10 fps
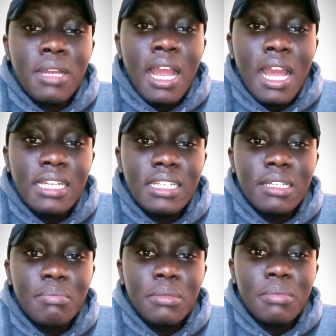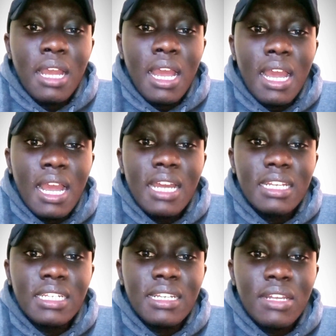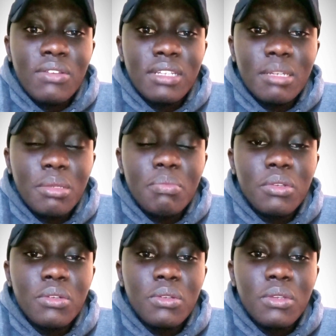100,000 people